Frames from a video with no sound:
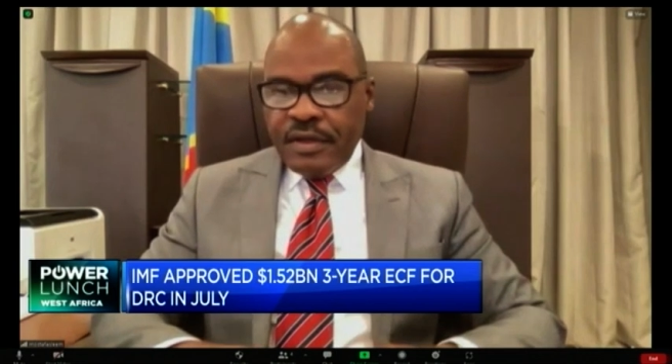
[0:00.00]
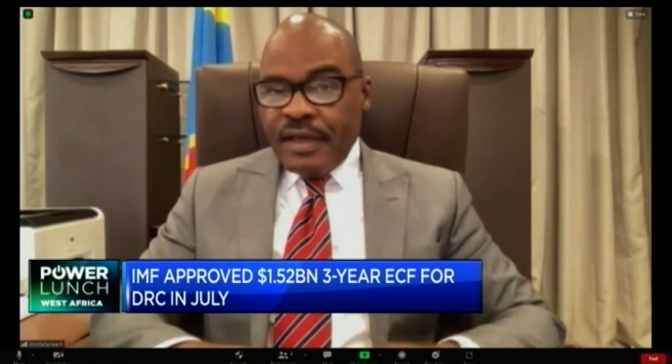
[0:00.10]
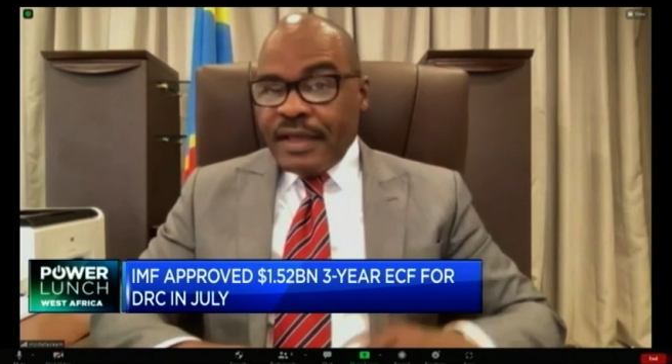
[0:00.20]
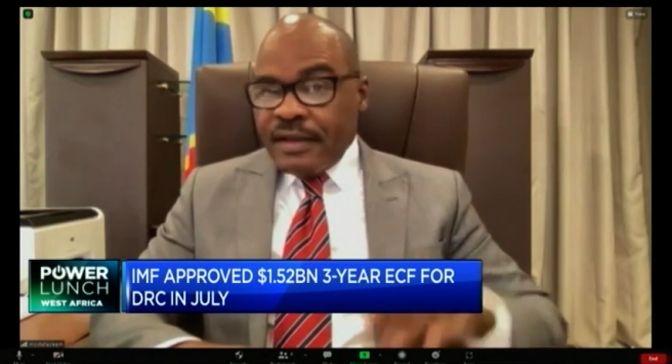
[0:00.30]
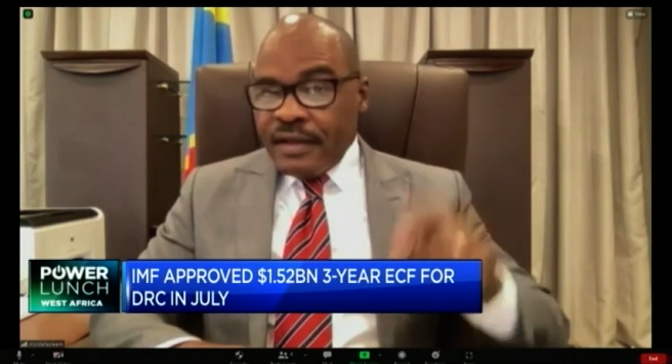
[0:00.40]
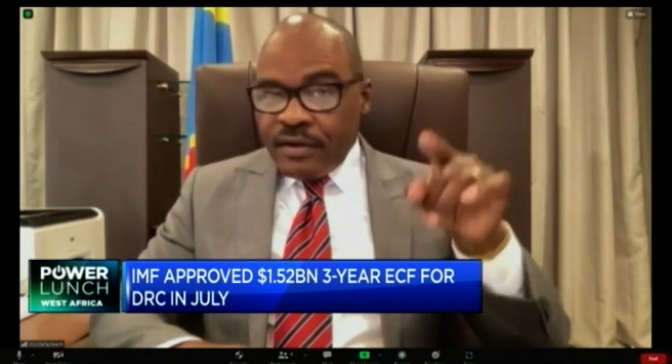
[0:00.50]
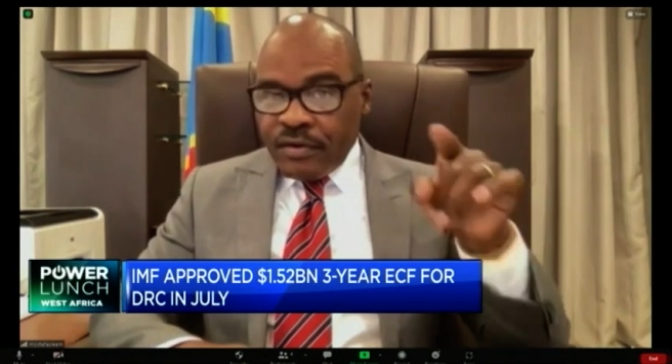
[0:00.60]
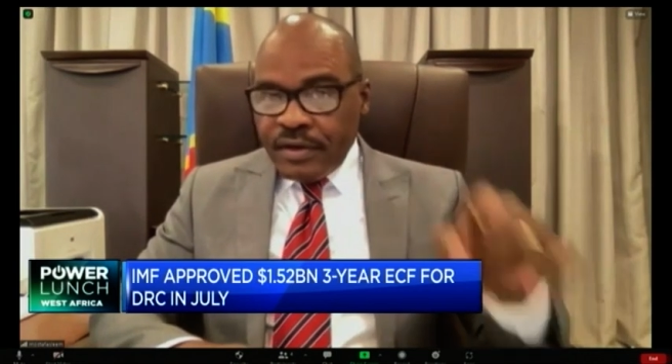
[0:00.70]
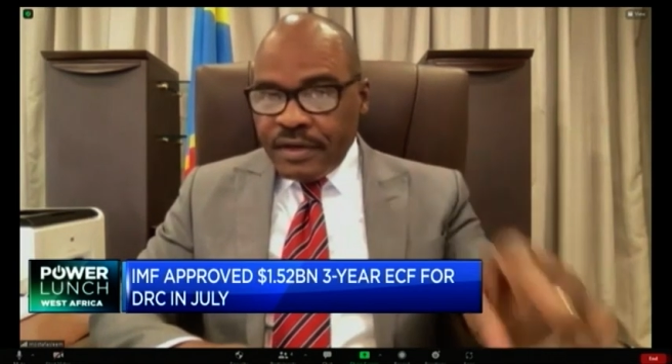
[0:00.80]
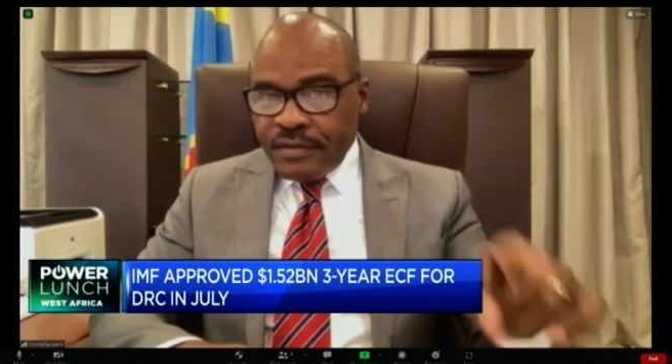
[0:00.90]
and
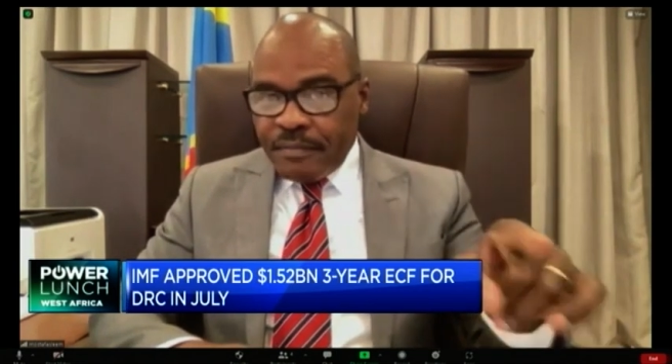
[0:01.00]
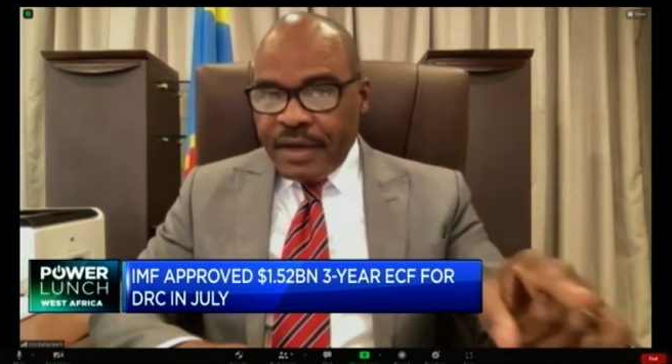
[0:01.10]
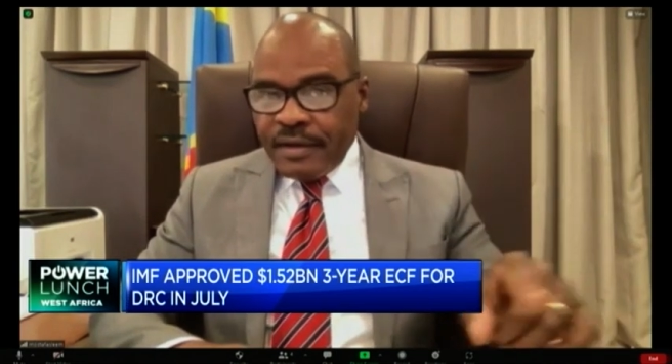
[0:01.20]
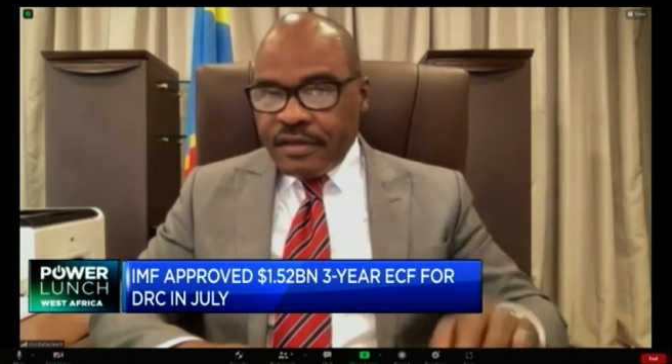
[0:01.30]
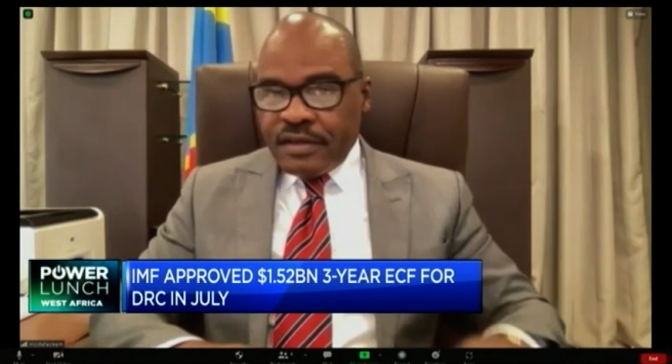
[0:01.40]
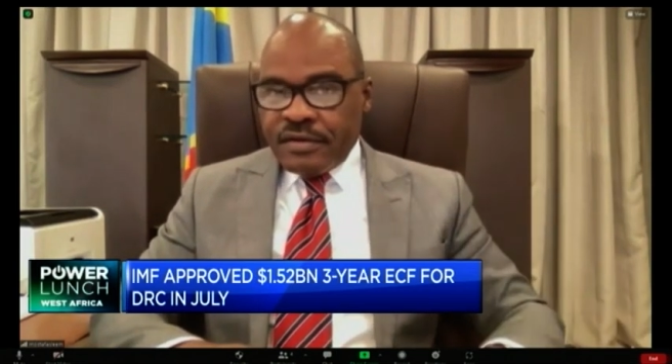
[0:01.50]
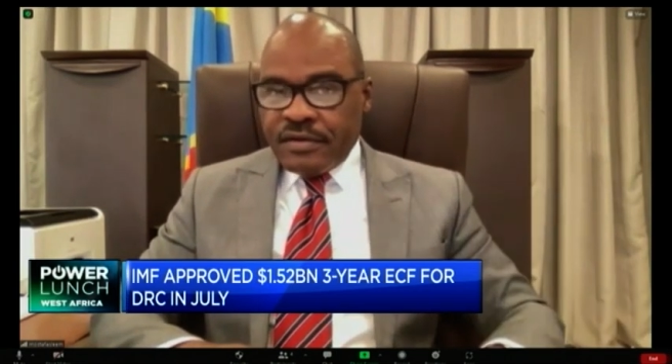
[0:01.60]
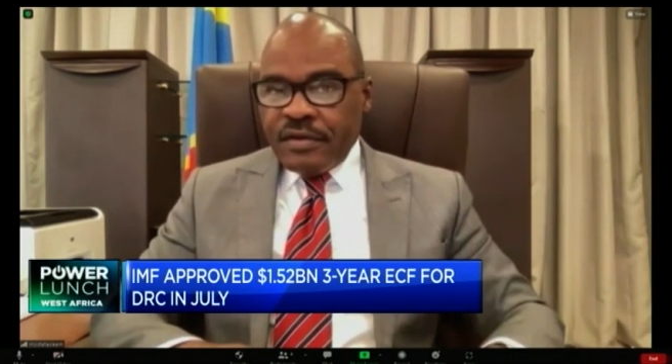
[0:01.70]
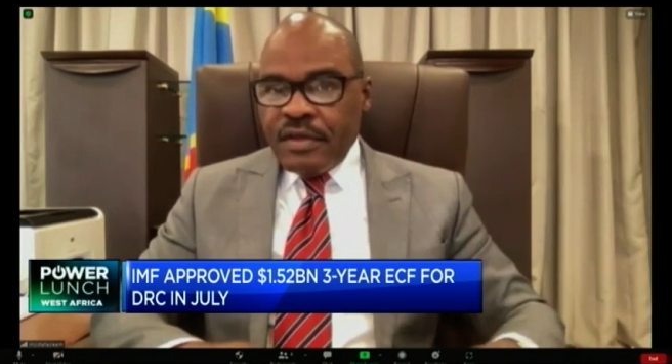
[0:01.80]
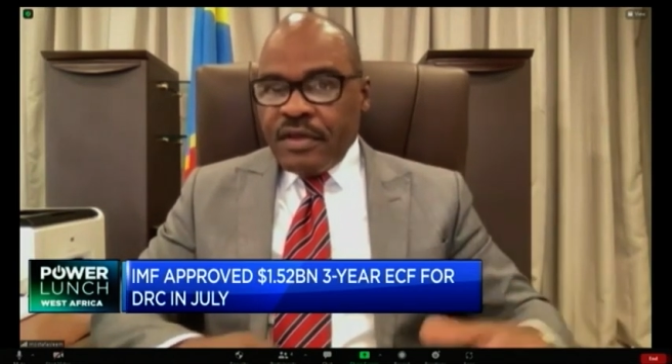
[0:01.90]
including the mining
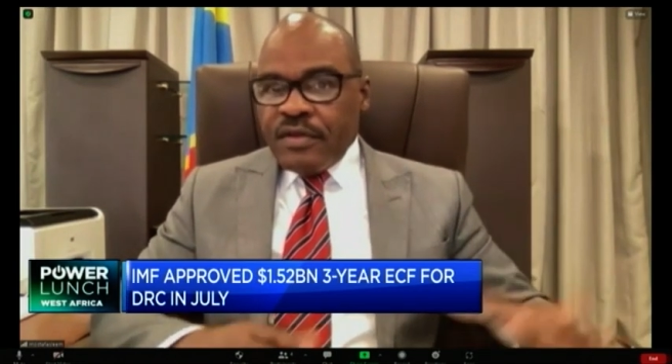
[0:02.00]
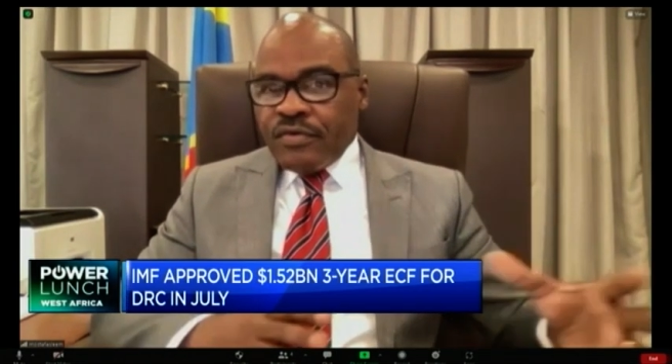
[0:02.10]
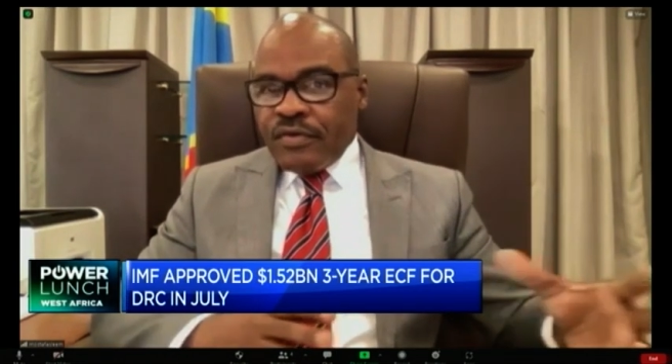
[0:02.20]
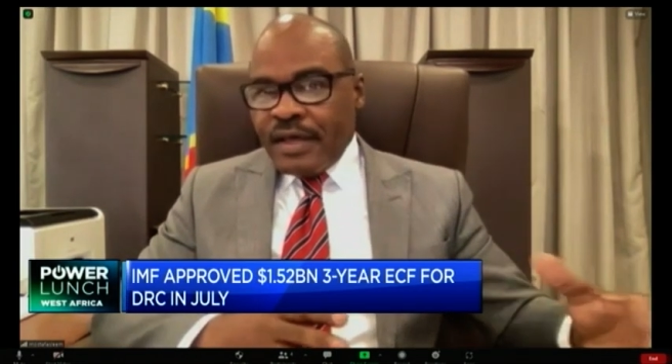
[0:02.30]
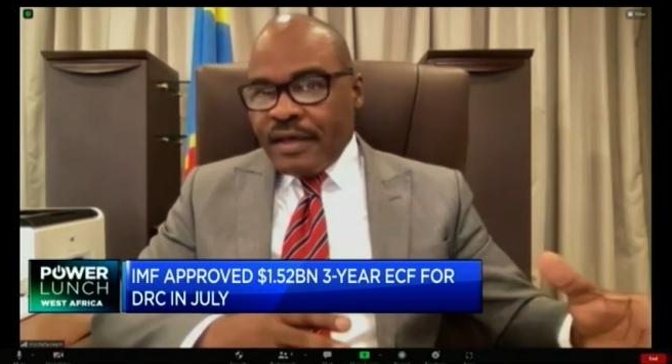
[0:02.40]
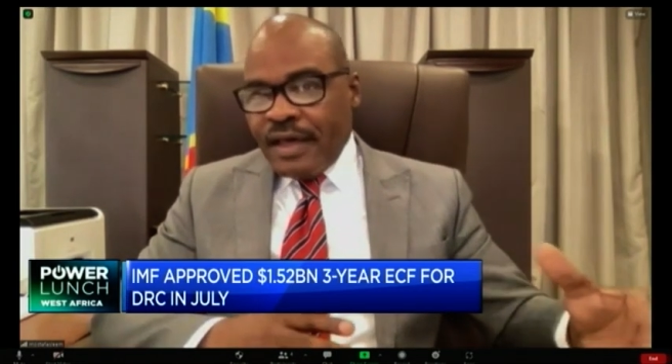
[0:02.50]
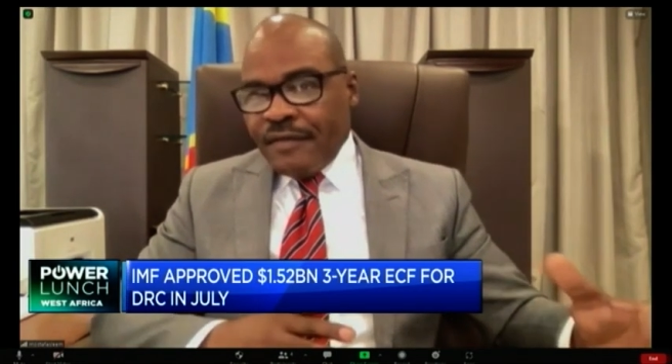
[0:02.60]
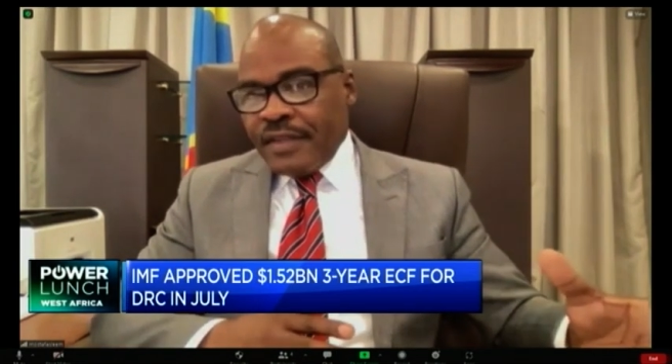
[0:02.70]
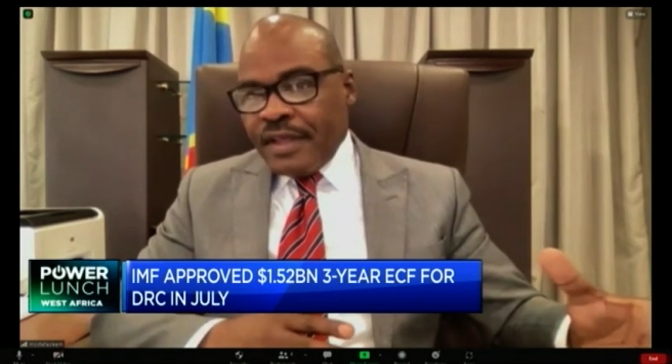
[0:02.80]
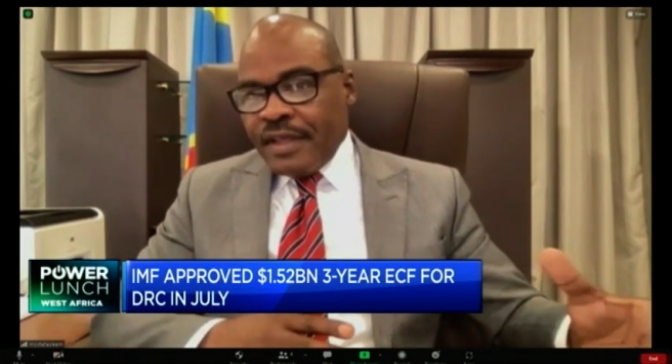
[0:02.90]
sector to uh,
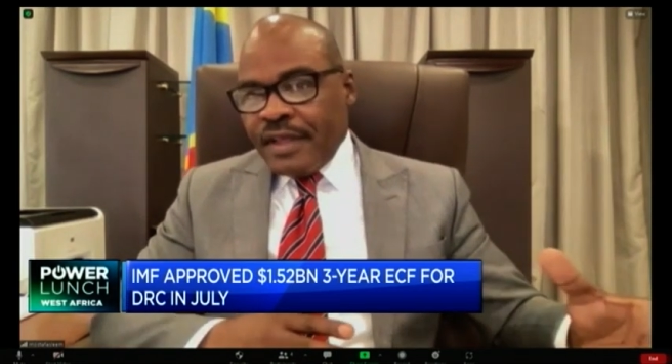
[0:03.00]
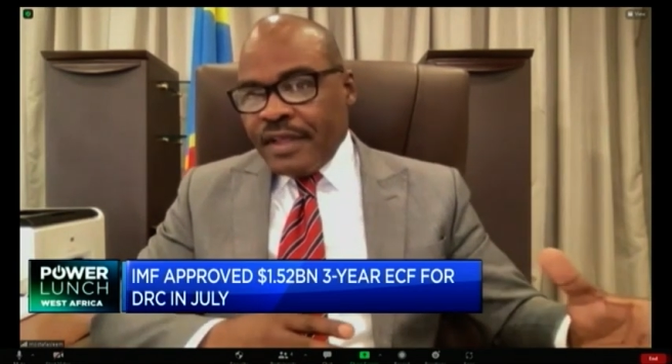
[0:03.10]
have them